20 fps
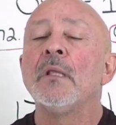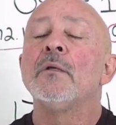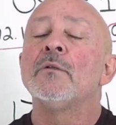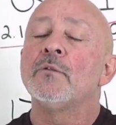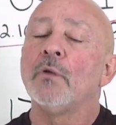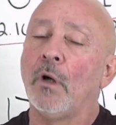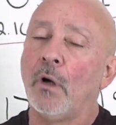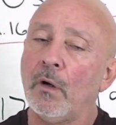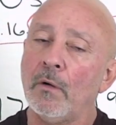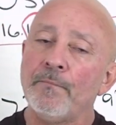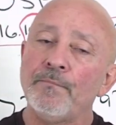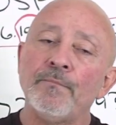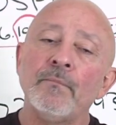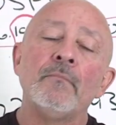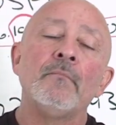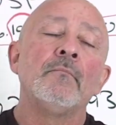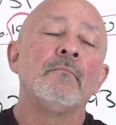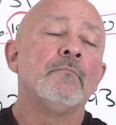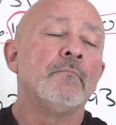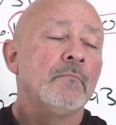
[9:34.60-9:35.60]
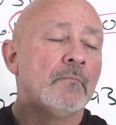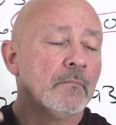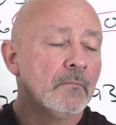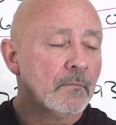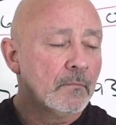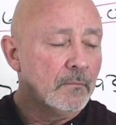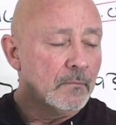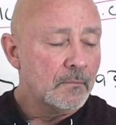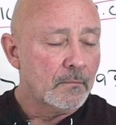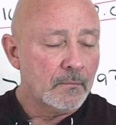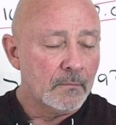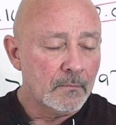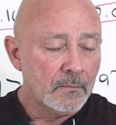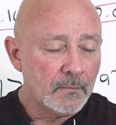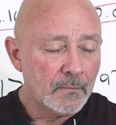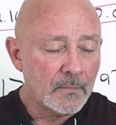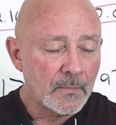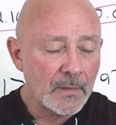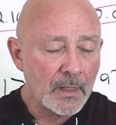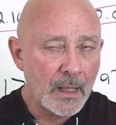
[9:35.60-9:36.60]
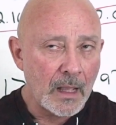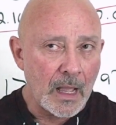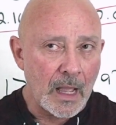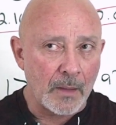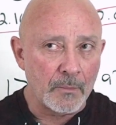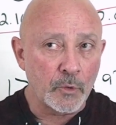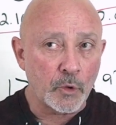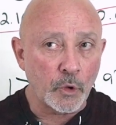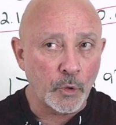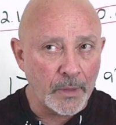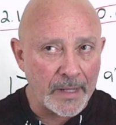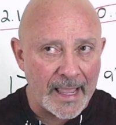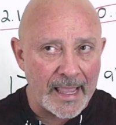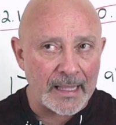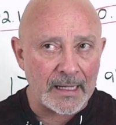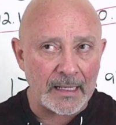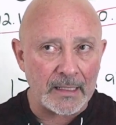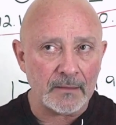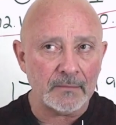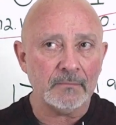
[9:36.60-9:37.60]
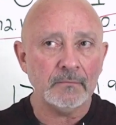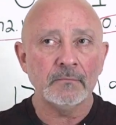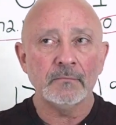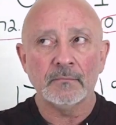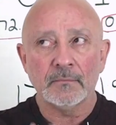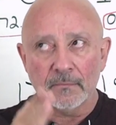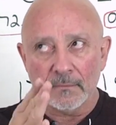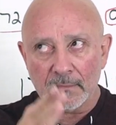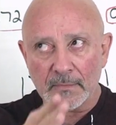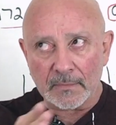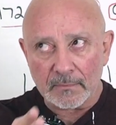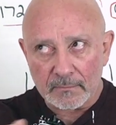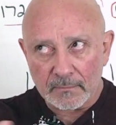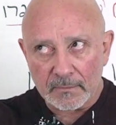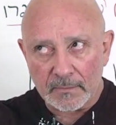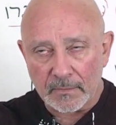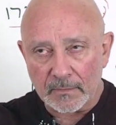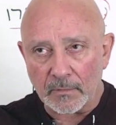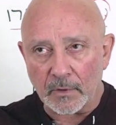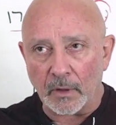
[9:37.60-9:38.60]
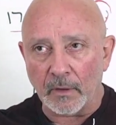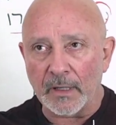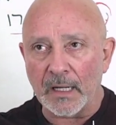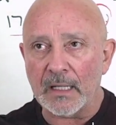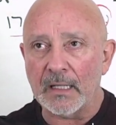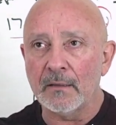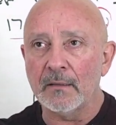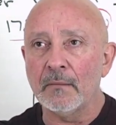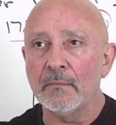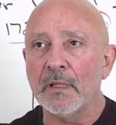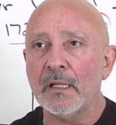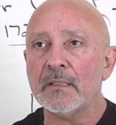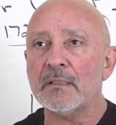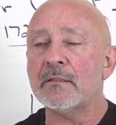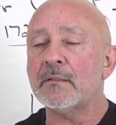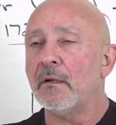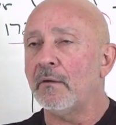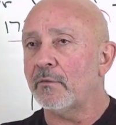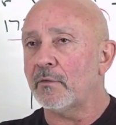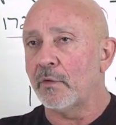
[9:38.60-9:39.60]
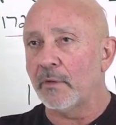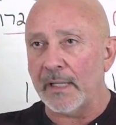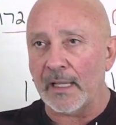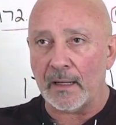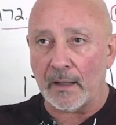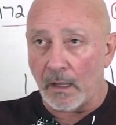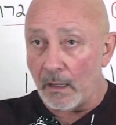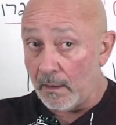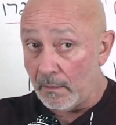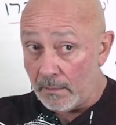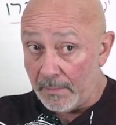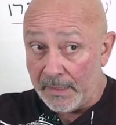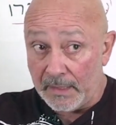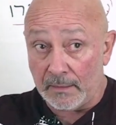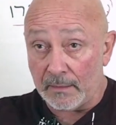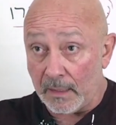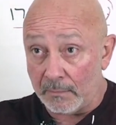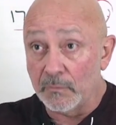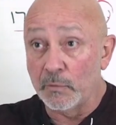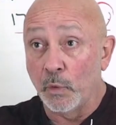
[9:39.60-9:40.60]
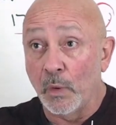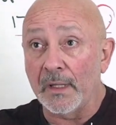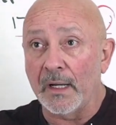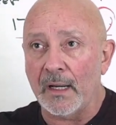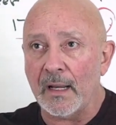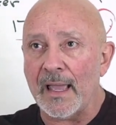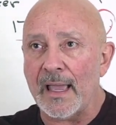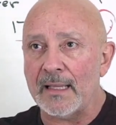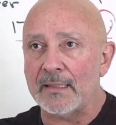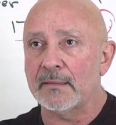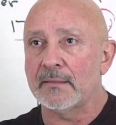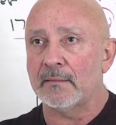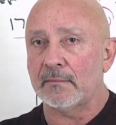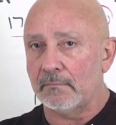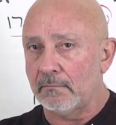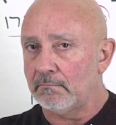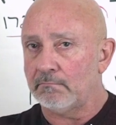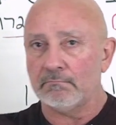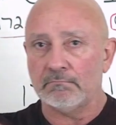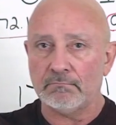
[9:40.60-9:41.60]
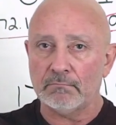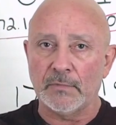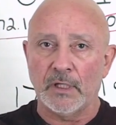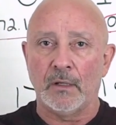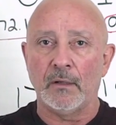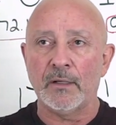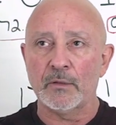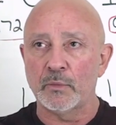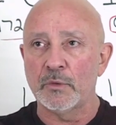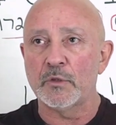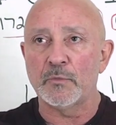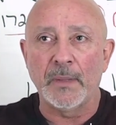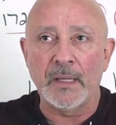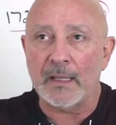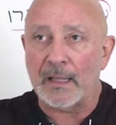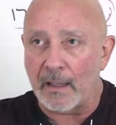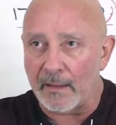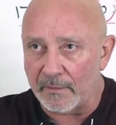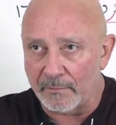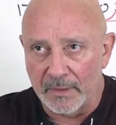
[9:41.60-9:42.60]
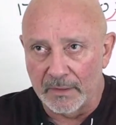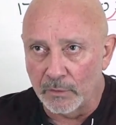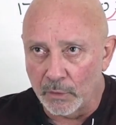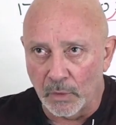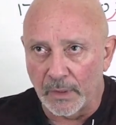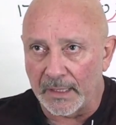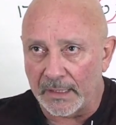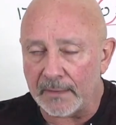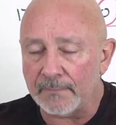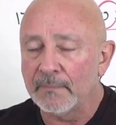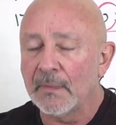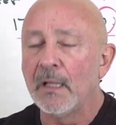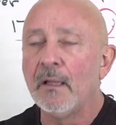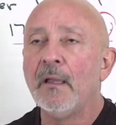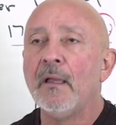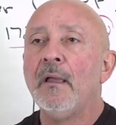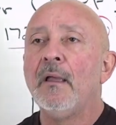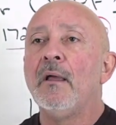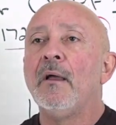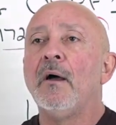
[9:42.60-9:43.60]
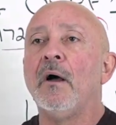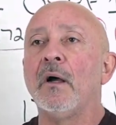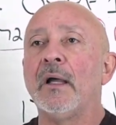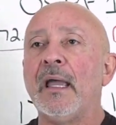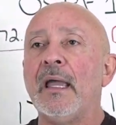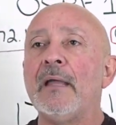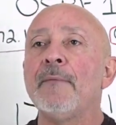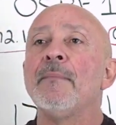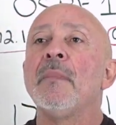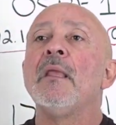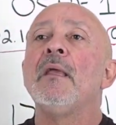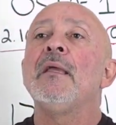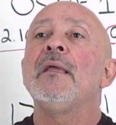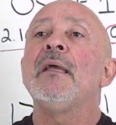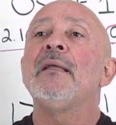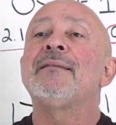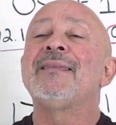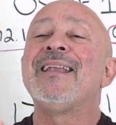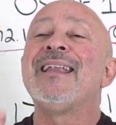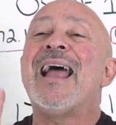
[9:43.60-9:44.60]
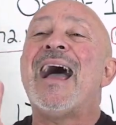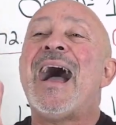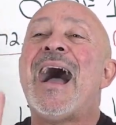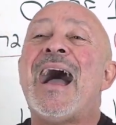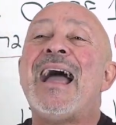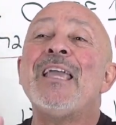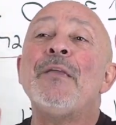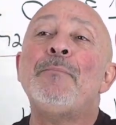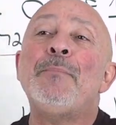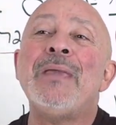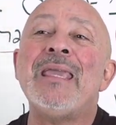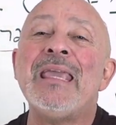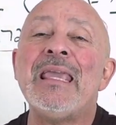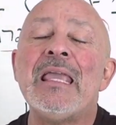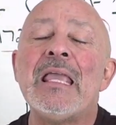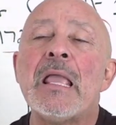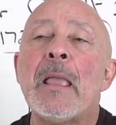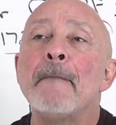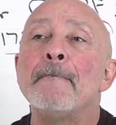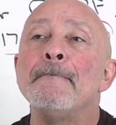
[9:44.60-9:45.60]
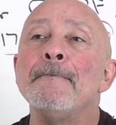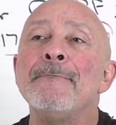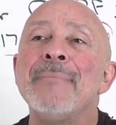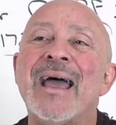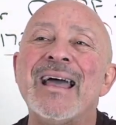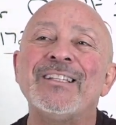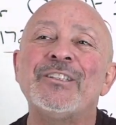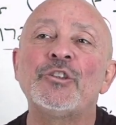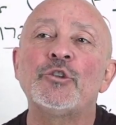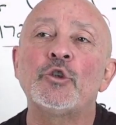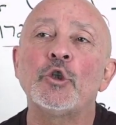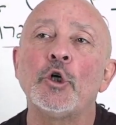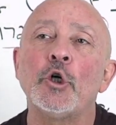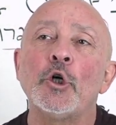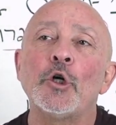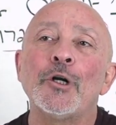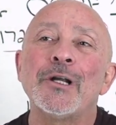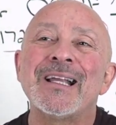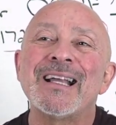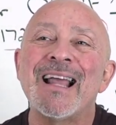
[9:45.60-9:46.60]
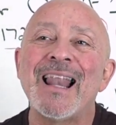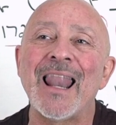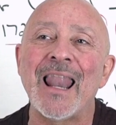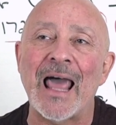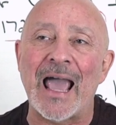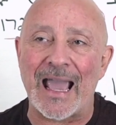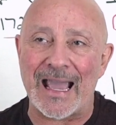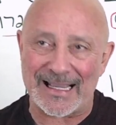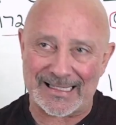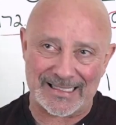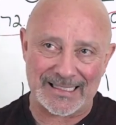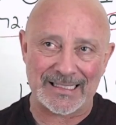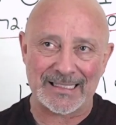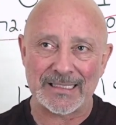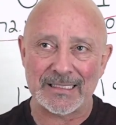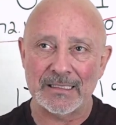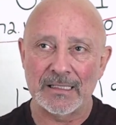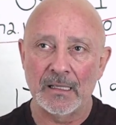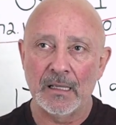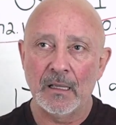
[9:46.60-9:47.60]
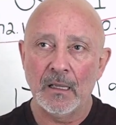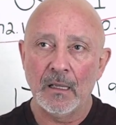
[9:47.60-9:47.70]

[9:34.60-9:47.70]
So I'm creating, already in the midst of I'm doing it as, you know, as we speak, I've been doing it, okay? It's an IP master class,